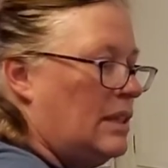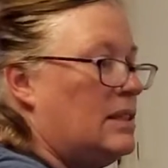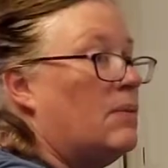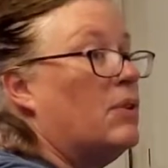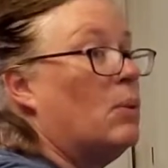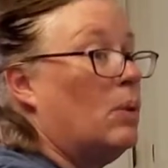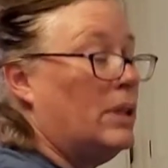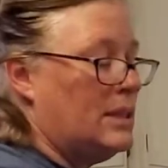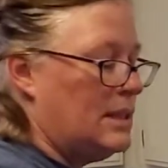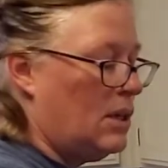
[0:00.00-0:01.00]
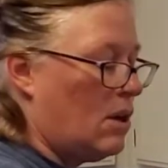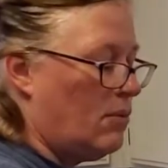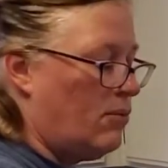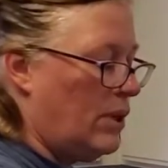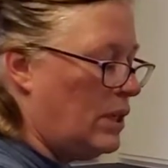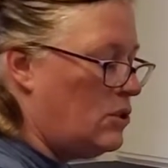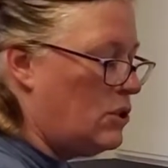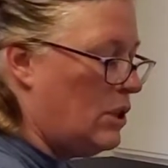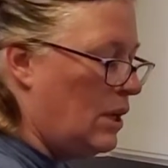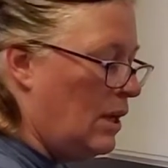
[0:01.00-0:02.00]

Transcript: except for the one that's in our fridge,